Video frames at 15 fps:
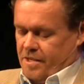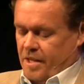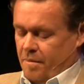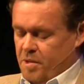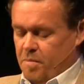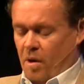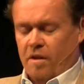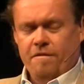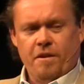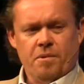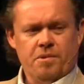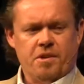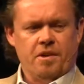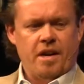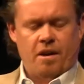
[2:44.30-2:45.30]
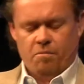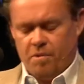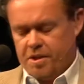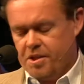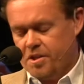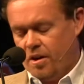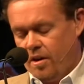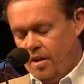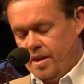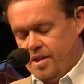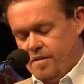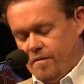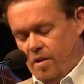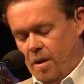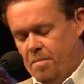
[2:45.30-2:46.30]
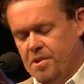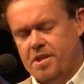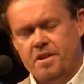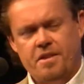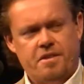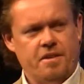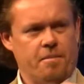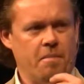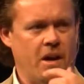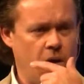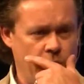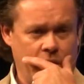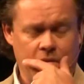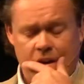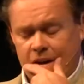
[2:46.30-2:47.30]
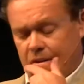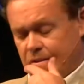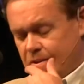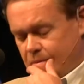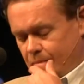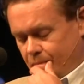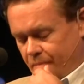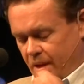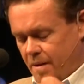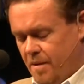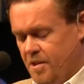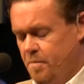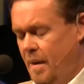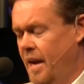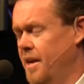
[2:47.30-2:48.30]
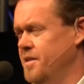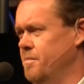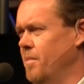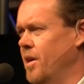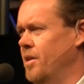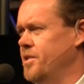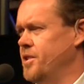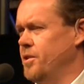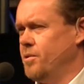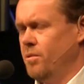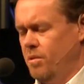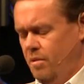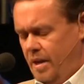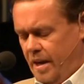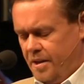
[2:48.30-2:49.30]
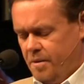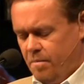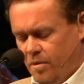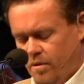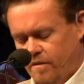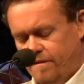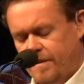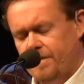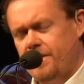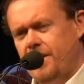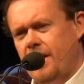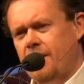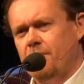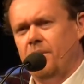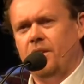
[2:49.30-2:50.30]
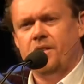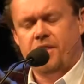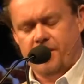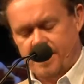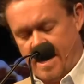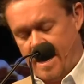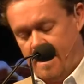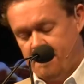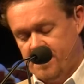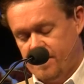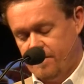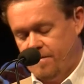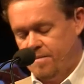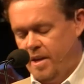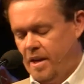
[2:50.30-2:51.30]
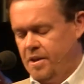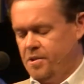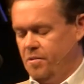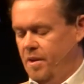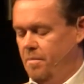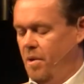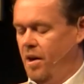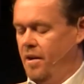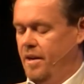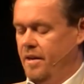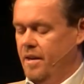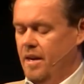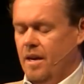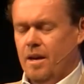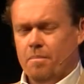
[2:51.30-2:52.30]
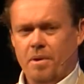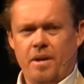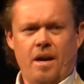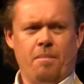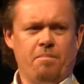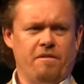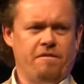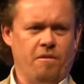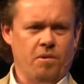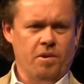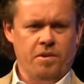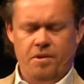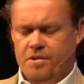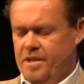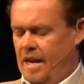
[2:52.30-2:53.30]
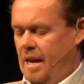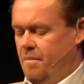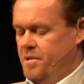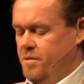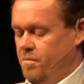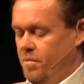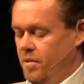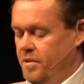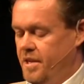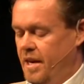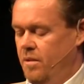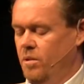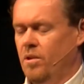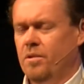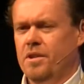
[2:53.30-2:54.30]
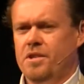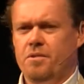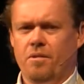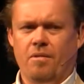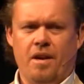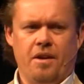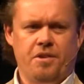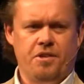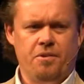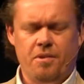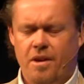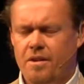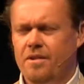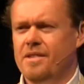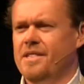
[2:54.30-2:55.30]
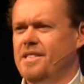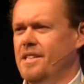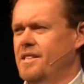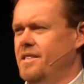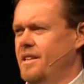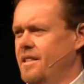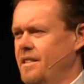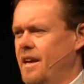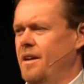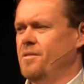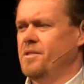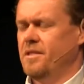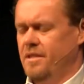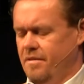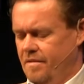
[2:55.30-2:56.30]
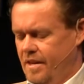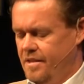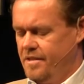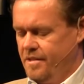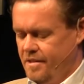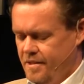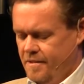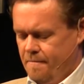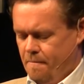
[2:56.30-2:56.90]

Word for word: Some smartphones are now rich targets for opportunistic malware writers. In this past March, Google had to pull 58 malicious apps from the Android market, but not before those apps were downloaded to around 260,000 devices.